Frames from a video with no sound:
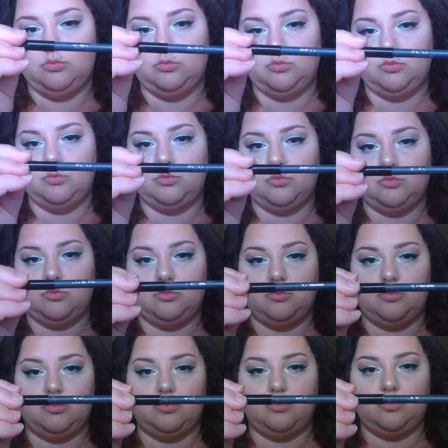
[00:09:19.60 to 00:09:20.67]
And I'm going in
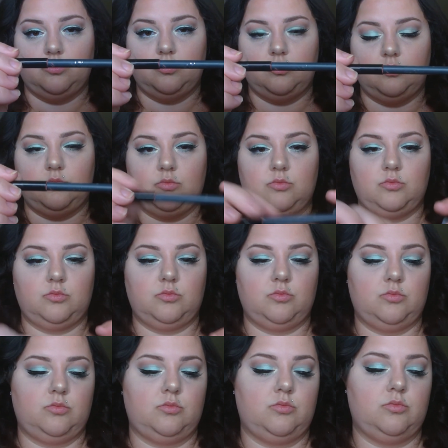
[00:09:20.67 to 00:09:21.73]
with Kylie
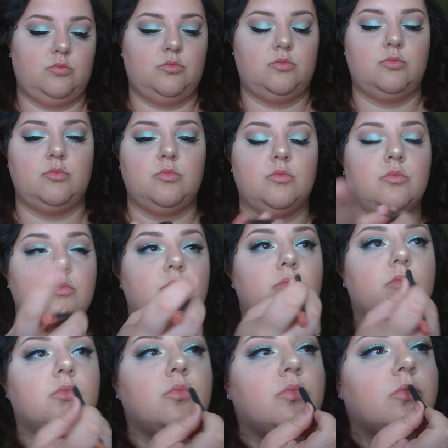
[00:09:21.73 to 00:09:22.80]
Cosmetics lip liner
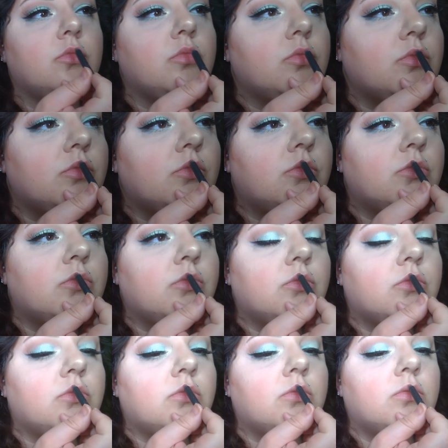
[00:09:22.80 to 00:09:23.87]
in Angel.
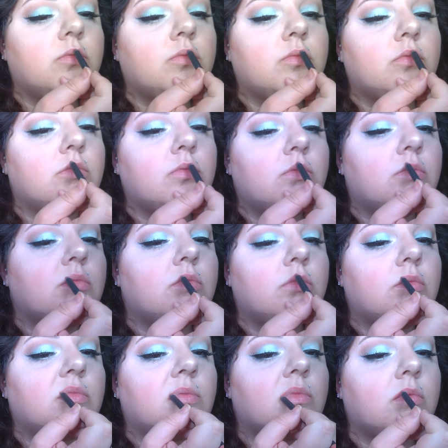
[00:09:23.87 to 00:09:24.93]
And
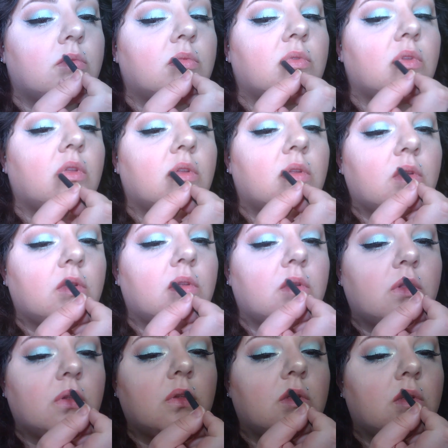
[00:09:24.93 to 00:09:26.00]
I'm making
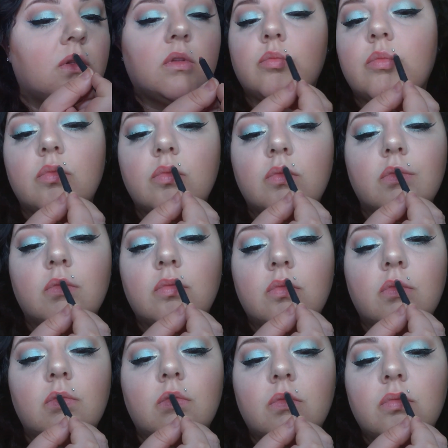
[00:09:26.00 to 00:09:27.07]
nice full
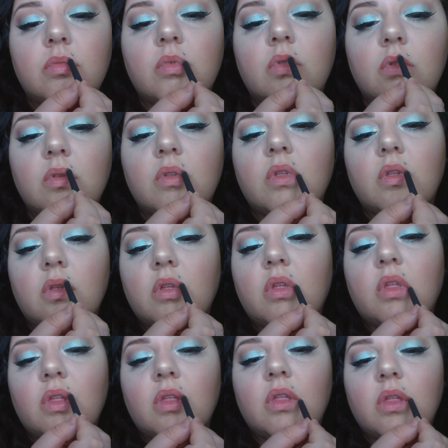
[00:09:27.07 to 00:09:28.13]
lips, doing a little bit of
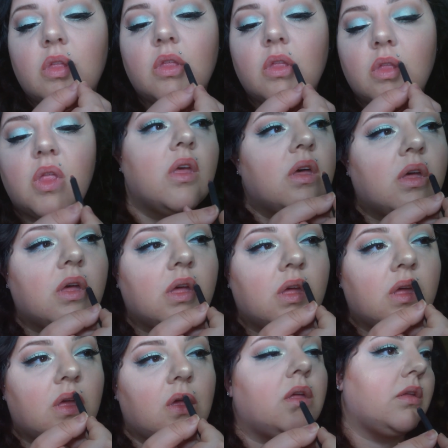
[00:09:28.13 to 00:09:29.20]
lip contour
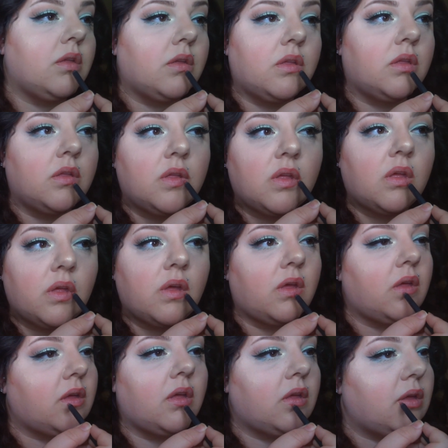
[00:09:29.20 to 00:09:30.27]
here too
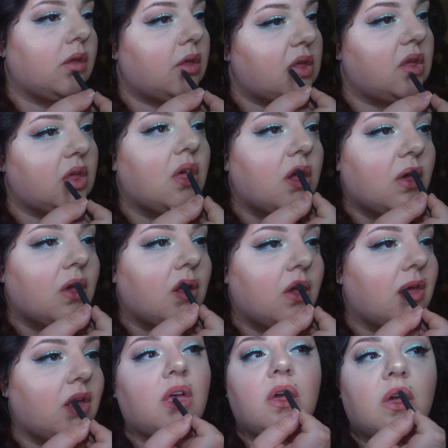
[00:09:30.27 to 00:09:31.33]
by
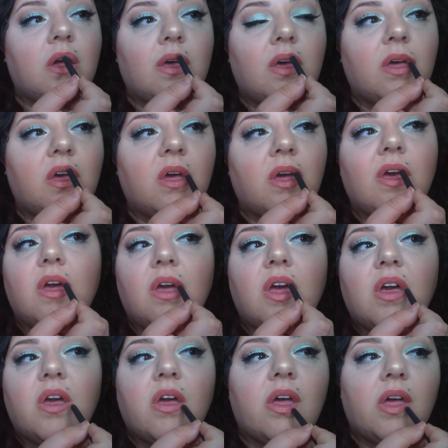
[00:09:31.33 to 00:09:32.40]
brushing
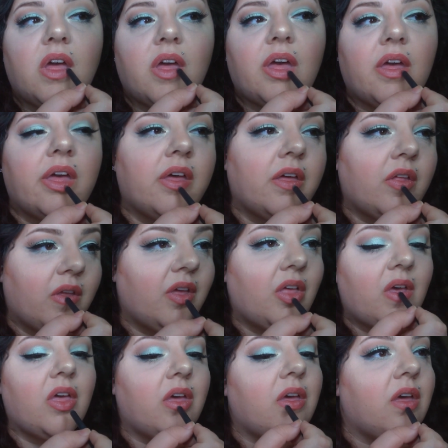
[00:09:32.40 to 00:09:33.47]
in the middle of my
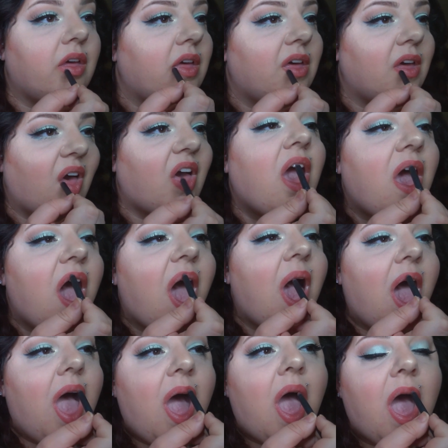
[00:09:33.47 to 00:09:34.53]
lips just like
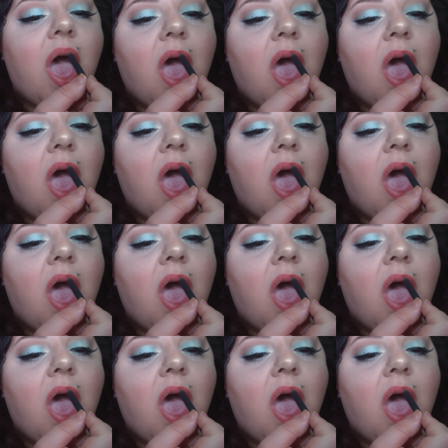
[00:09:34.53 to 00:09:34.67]
that.